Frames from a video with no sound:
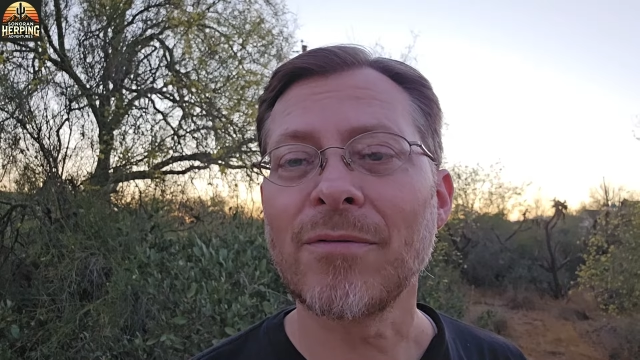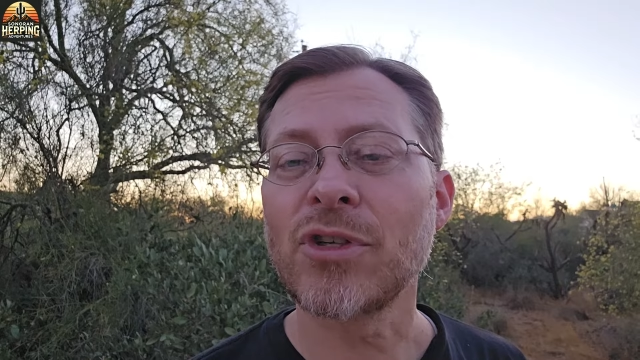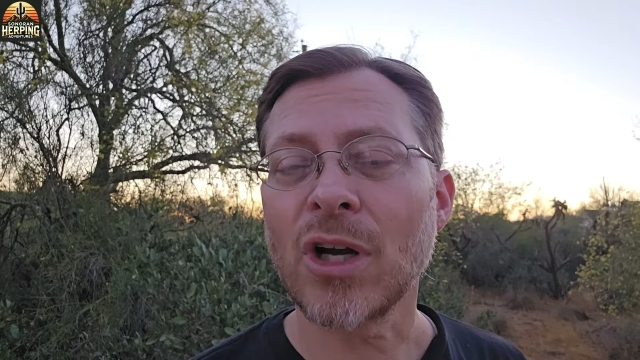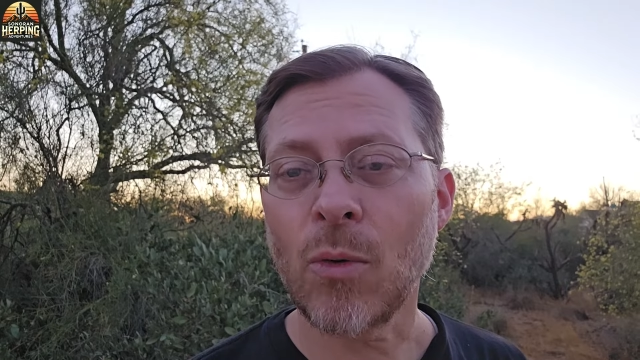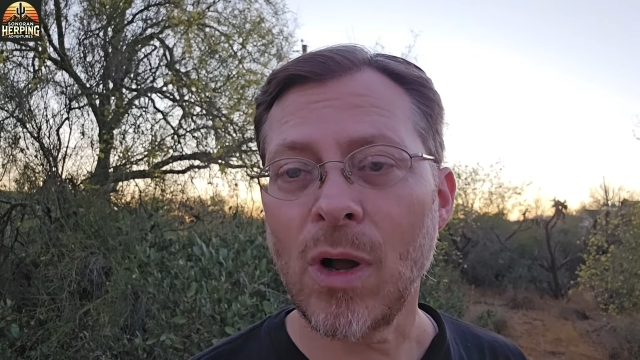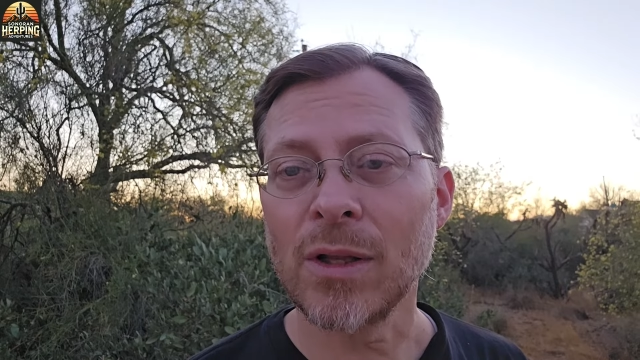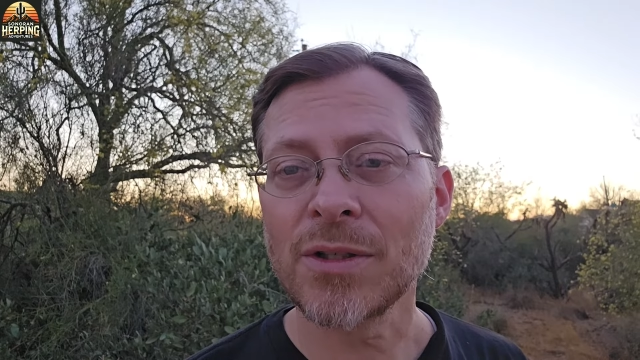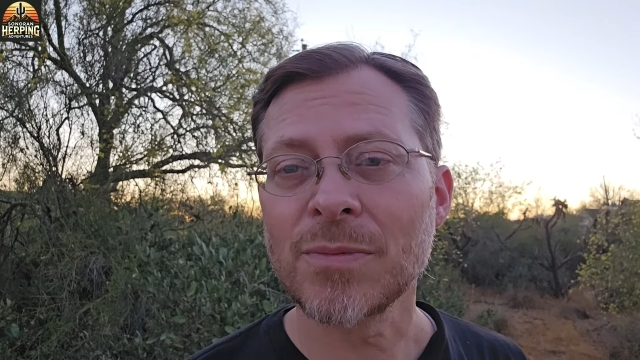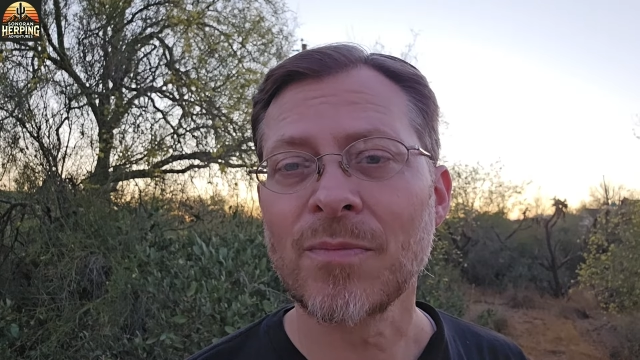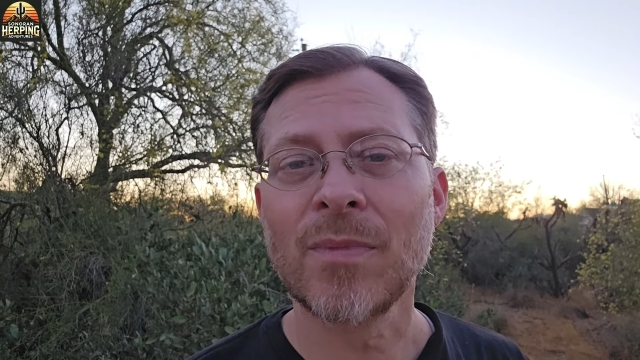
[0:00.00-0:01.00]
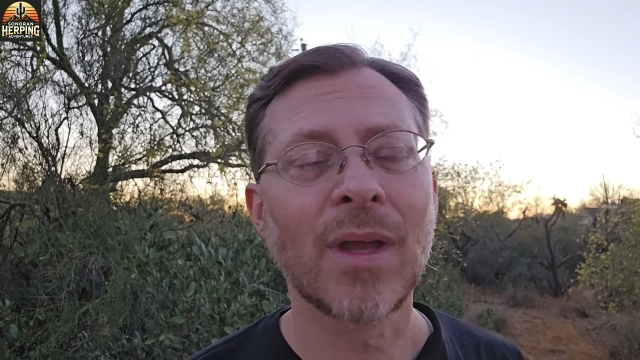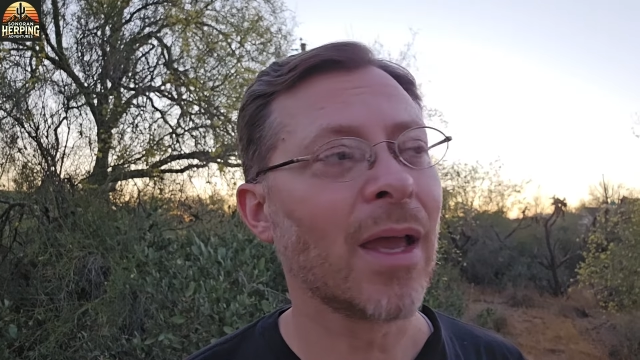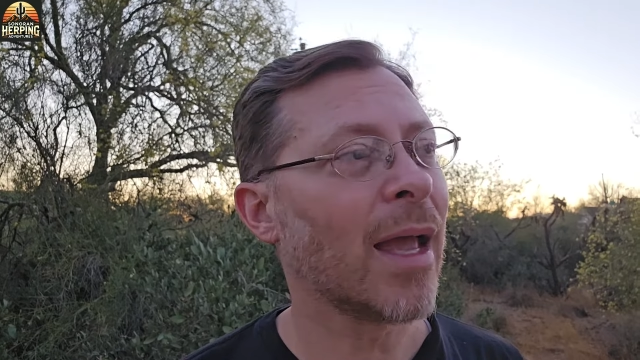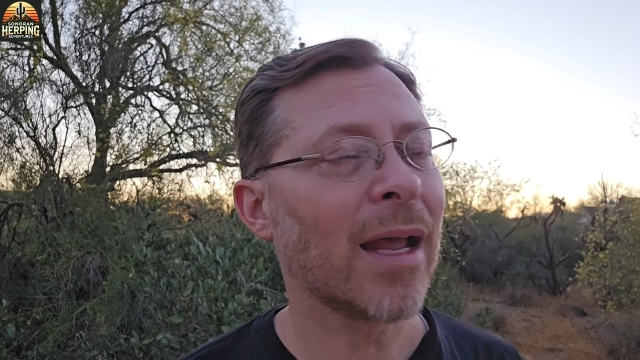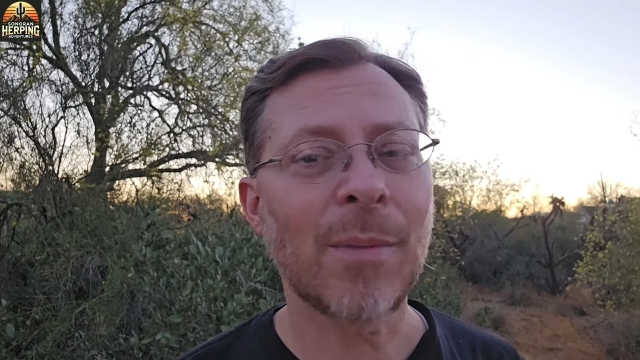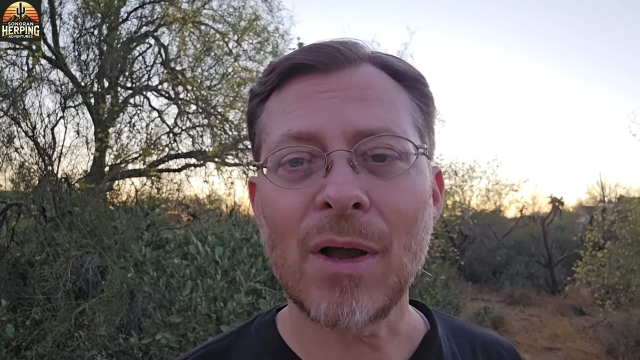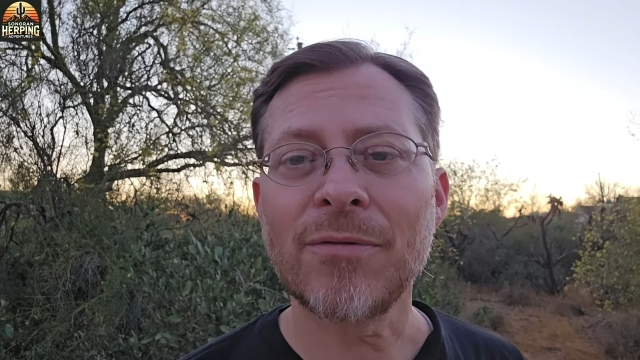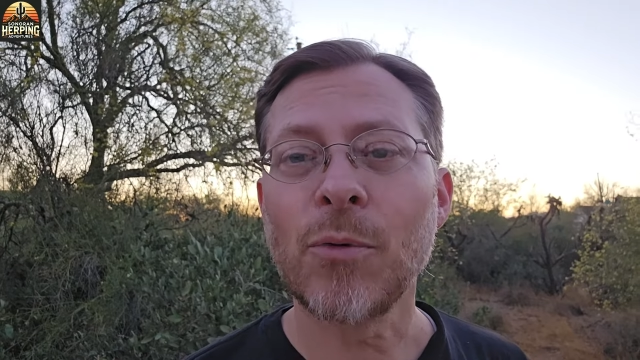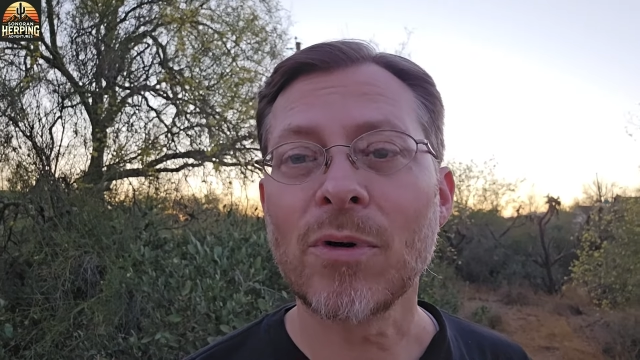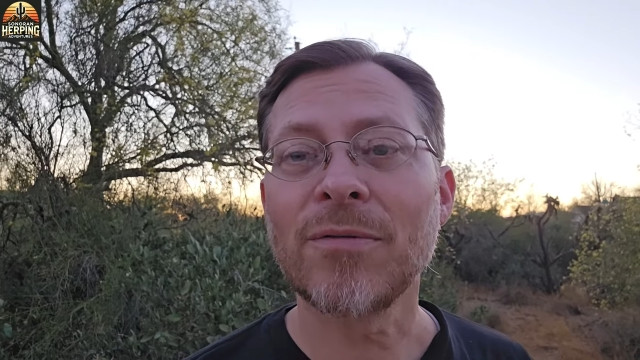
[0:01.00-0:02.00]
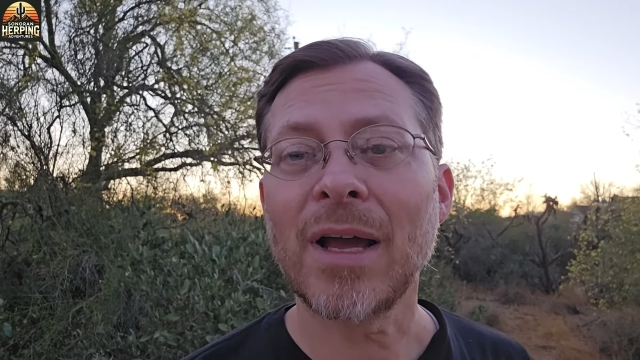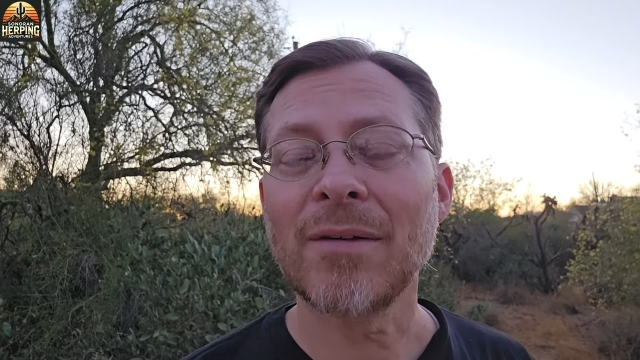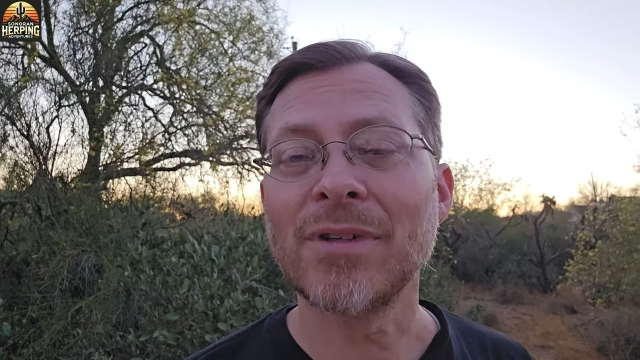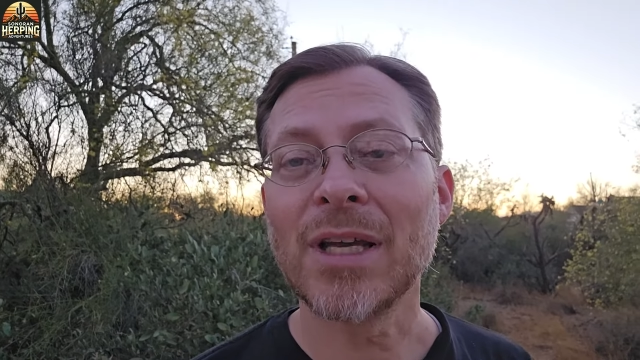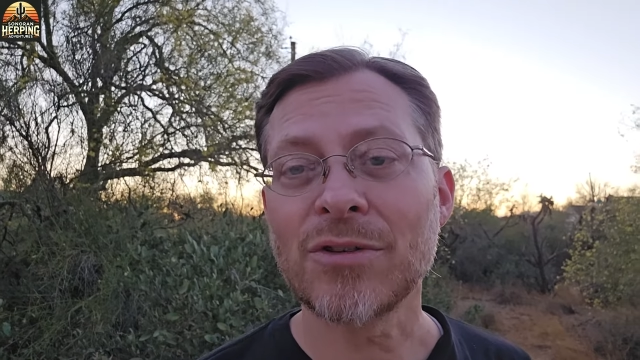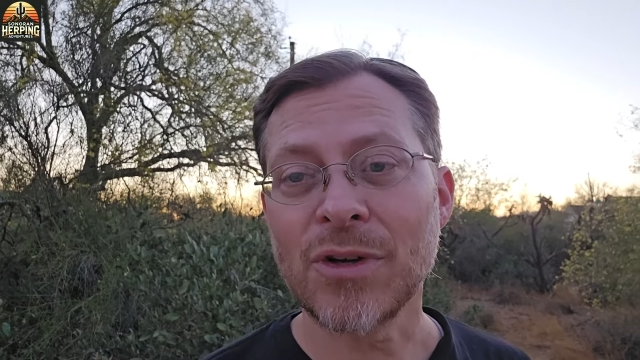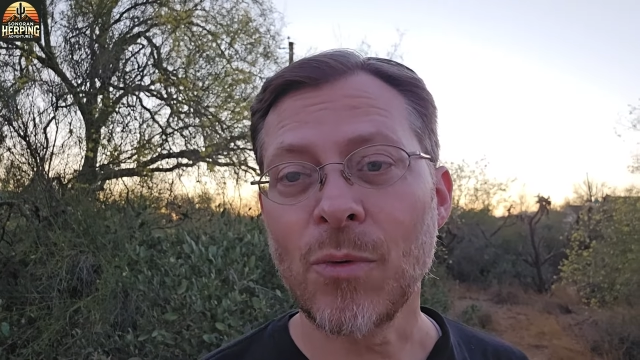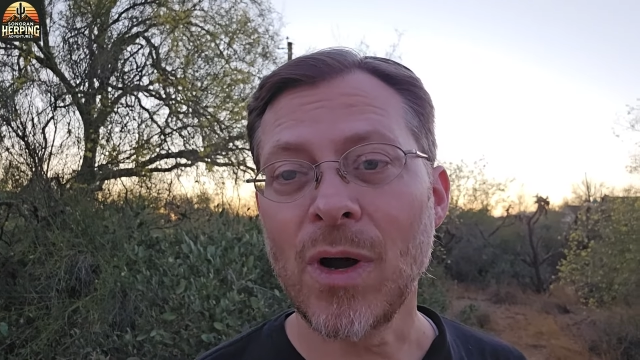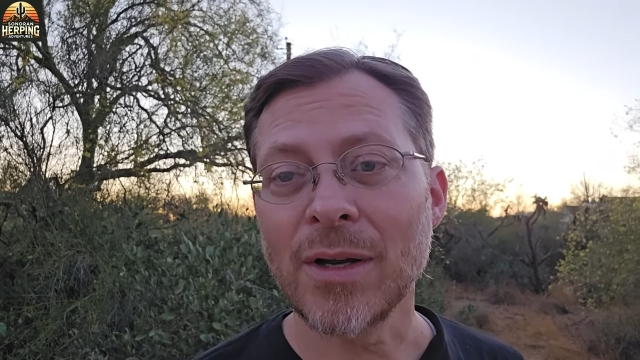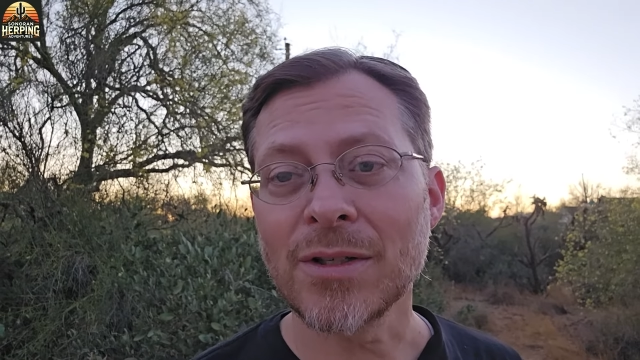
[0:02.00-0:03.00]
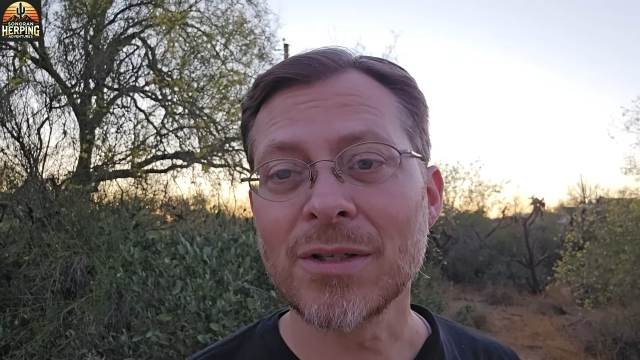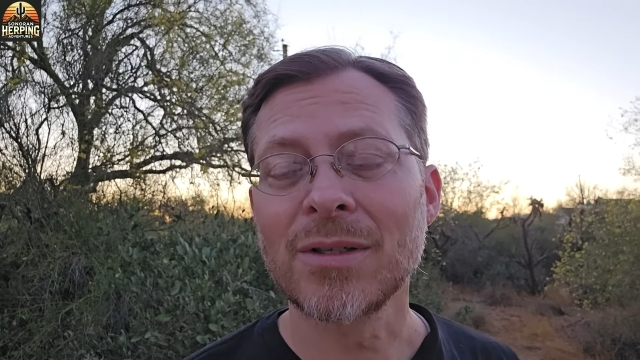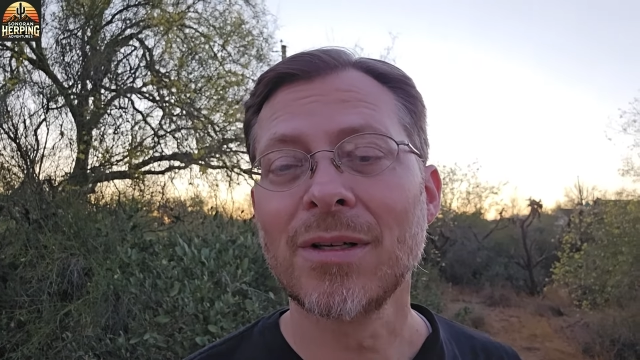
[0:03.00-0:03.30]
chuckwallas and about 4 or 5 desert iguanas,